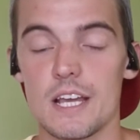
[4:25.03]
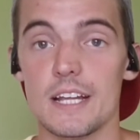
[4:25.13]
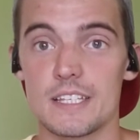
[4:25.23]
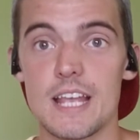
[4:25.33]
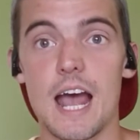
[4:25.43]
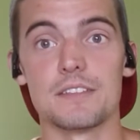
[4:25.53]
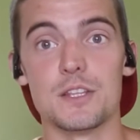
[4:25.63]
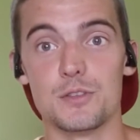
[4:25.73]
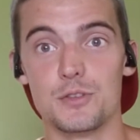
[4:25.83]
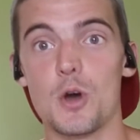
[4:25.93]
It's sad
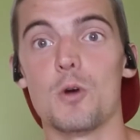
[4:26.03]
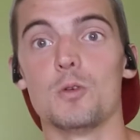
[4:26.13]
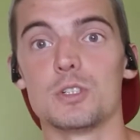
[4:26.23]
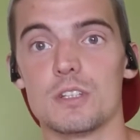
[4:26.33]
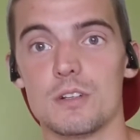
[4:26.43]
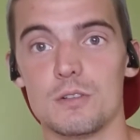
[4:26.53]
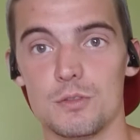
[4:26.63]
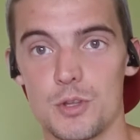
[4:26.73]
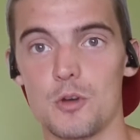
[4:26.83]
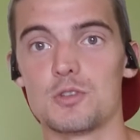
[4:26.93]
that
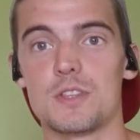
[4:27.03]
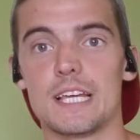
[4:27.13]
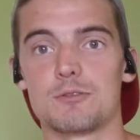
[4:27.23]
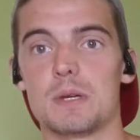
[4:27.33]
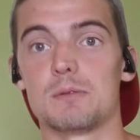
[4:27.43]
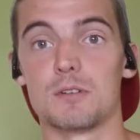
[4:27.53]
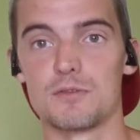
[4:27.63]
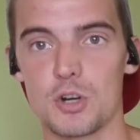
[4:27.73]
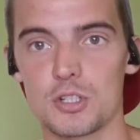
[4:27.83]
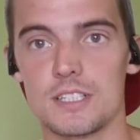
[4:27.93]
those things will be
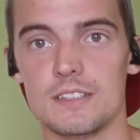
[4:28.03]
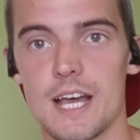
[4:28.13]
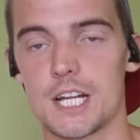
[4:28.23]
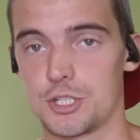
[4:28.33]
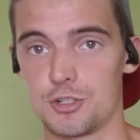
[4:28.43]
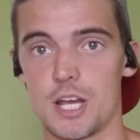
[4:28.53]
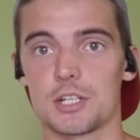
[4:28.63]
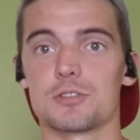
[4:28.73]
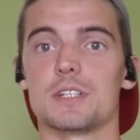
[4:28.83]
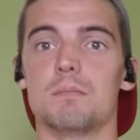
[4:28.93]
reversing that
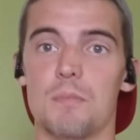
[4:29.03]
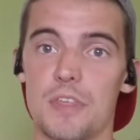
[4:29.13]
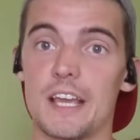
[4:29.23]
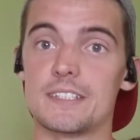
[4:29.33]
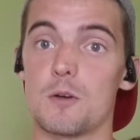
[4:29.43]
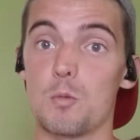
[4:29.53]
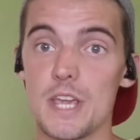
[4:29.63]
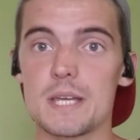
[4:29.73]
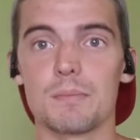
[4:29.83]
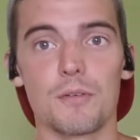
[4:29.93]
trajectory. Things that
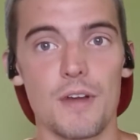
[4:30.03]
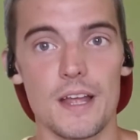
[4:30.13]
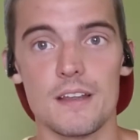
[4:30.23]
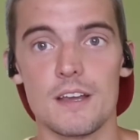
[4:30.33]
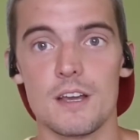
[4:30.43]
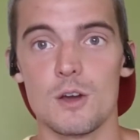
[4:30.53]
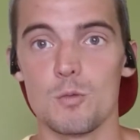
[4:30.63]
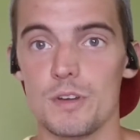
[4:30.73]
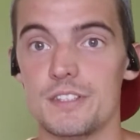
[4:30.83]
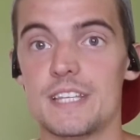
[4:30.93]
we can prevent
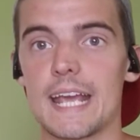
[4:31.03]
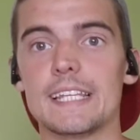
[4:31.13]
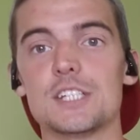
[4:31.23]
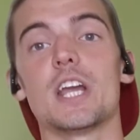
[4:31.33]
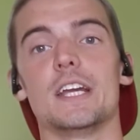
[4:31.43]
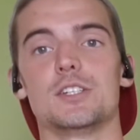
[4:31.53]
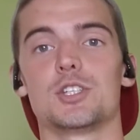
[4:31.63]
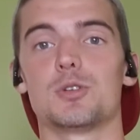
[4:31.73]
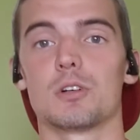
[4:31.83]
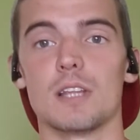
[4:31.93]
with daily
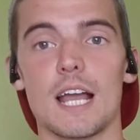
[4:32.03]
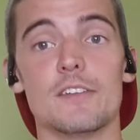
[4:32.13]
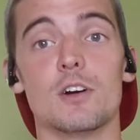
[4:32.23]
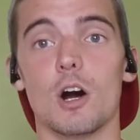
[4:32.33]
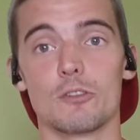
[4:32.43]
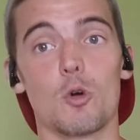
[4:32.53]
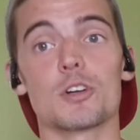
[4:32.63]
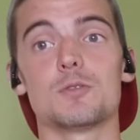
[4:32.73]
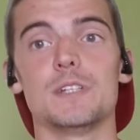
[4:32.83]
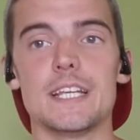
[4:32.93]
changes to our life. Of
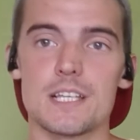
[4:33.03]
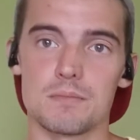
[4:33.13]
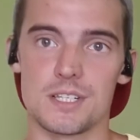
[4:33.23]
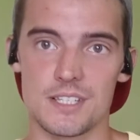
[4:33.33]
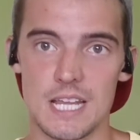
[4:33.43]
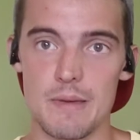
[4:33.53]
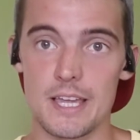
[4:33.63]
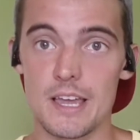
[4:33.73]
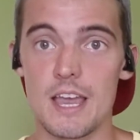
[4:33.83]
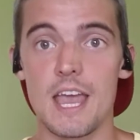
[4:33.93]
course, we need some
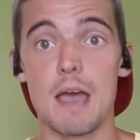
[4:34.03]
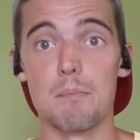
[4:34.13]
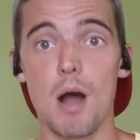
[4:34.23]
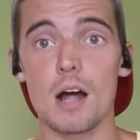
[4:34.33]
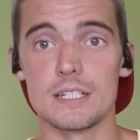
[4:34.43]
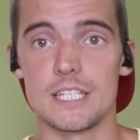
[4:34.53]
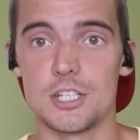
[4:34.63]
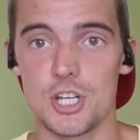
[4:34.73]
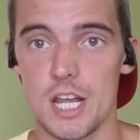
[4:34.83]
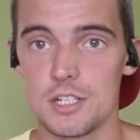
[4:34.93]
systemic and policy
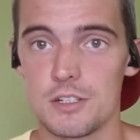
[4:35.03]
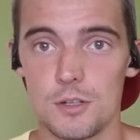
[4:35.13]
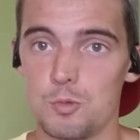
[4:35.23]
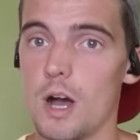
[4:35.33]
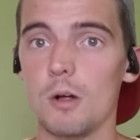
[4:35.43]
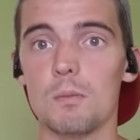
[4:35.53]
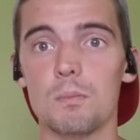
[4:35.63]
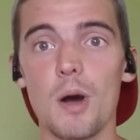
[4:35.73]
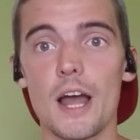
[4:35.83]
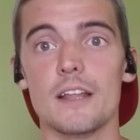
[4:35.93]
changes as well,
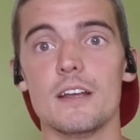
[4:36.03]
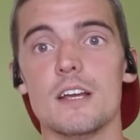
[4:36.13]
but